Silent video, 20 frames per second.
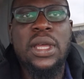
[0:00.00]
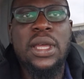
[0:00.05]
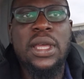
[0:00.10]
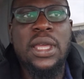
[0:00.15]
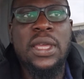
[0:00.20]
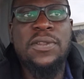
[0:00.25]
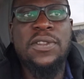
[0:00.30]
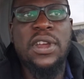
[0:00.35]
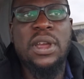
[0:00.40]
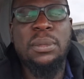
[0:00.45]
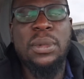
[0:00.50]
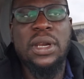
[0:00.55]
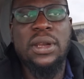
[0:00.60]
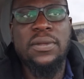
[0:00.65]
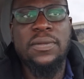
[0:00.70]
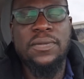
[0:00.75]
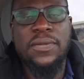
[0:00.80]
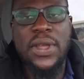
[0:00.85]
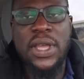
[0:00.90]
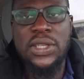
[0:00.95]
if I'm an
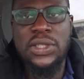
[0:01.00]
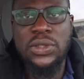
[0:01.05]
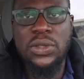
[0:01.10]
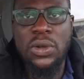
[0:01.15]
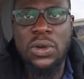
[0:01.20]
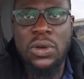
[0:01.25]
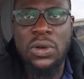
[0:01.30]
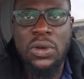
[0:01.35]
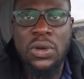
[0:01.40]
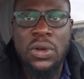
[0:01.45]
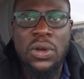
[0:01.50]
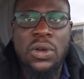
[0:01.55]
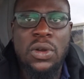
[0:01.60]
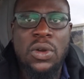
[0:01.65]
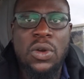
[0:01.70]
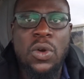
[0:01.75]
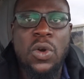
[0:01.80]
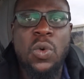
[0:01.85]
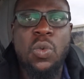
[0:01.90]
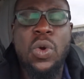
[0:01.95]
investor
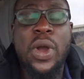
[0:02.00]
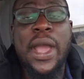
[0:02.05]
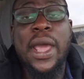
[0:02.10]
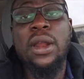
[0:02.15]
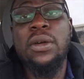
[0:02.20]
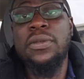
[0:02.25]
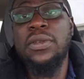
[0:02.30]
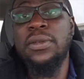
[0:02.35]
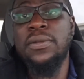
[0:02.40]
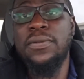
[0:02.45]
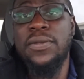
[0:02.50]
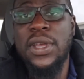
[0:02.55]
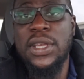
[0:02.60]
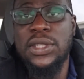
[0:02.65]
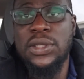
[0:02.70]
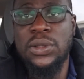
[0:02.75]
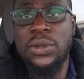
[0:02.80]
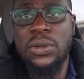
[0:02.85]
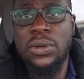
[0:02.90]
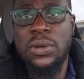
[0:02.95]
or what kind of
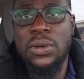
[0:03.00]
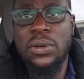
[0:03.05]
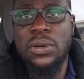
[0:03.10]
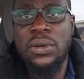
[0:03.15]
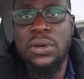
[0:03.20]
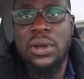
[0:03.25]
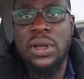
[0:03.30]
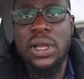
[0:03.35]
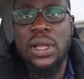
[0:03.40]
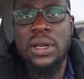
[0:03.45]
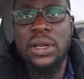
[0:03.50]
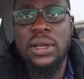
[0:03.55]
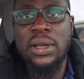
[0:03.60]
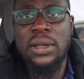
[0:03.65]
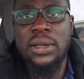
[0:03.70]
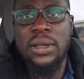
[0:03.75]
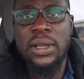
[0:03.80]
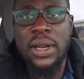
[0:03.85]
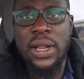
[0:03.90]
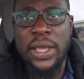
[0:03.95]
investor
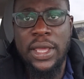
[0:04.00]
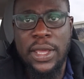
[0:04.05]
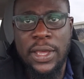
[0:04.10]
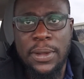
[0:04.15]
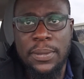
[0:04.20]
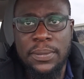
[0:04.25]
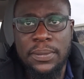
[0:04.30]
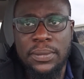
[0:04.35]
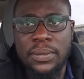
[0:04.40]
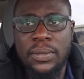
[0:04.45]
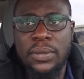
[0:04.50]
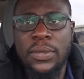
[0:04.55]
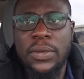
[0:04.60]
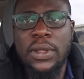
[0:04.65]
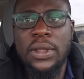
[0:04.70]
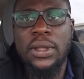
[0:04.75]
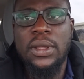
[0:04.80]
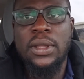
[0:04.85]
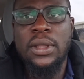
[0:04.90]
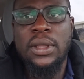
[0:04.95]
that I
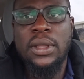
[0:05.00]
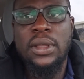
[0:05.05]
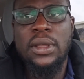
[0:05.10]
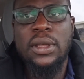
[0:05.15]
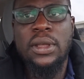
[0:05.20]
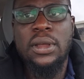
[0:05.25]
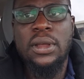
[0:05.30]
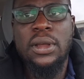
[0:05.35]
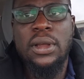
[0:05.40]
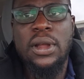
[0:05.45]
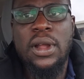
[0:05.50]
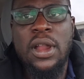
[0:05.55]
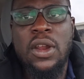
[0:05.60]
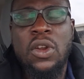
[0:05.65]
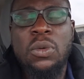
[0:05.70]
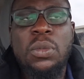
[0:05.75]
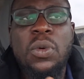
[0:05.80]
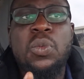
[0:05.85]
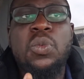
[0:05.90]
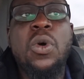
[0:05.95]
am?
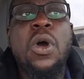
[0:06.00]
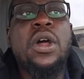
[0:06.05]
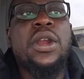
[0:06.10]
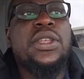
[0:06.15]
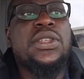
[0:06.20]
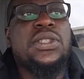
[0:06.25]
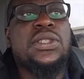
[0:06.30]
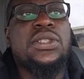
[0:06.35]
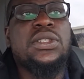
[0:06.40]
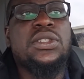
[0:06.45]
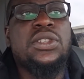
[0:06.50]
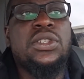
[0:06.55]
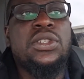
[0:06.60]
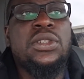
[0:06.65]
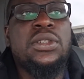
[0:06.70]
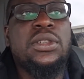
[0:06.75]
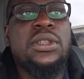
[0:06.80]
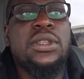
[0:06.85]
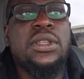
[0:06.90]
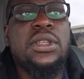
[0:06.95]
Number one is,
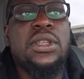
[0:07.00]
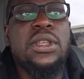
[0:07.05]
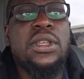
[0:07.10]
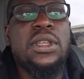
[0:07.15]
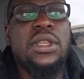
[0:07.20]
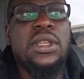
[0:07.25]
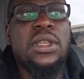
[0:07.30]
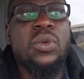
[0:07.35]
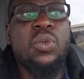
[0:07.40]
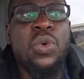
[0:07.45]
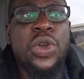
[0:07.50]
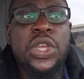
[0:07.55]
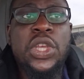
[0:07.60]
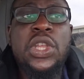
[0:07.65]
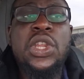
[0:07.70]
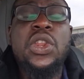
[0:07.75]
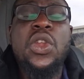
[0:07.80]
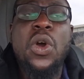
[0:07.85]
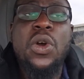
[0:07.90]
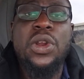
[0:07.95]
when you
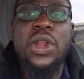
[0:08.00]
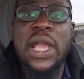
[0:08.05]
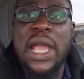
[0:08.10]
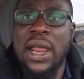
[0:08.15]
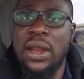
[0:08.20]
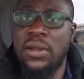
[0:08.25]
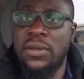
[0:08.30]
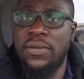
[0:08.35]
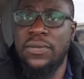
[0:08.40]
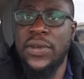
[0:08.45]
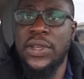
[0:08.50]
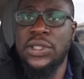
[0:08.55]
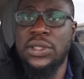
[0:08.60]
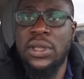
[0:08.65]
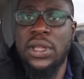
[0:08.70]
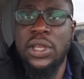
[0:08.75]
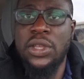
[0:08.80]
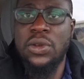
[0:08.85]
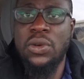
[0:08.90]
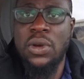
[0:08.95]
know the kind of investor
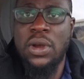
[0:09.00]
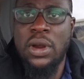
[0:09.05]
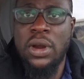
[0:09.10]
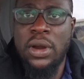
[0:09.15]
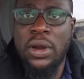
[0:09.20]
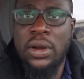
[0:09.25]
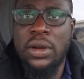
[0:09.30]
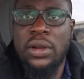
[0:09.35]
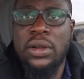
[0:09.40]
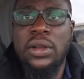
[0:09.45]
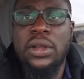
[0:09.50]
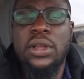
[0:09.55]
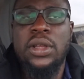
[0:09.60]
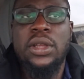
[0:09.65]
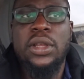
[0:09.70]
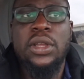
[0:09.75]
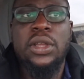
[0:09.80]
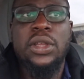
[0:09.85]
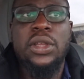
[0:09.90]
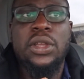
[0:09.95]
that you are,
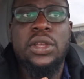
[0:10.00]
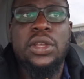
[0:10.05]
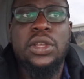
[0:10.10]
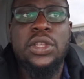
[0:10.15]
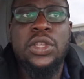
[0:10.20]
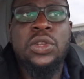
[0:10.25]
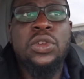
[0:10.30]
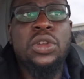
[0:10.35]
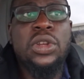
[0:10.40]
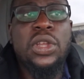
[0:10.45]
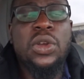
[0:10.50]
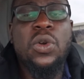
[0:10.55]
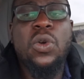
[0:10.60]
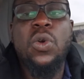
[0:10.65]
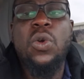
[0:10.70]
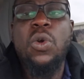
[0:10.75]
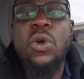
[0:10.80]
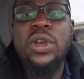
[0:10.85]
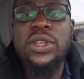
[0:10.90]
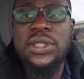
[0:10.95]
you know the
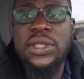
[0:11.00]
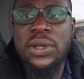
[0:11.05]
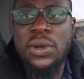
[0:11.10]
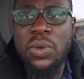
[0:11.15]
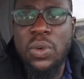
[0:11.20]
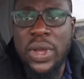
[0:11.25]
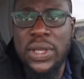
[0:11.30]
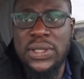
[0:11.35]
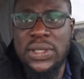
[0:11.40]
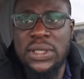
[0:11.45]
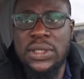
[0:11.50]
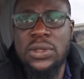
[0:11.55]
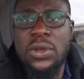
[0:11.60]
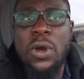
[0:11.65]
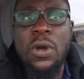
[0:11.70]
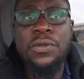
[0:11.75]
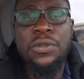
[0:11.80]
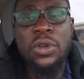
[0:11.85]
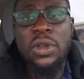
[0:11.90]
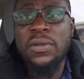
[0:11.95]
consequences
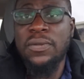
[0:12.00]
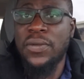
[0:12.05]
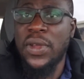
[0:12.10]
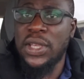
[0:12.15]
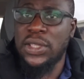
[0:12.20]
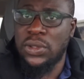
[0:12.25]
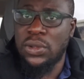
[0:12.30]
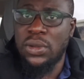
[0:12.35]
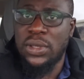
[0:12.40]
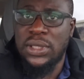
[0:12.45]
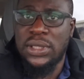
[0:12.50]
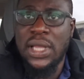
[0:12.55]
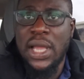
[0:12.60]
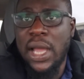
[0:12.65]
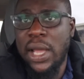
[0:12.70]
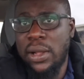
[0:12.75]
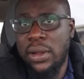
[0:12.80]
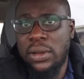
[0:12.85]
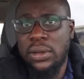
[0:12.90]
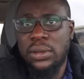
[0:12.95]
of your investor
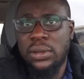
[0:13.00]
style.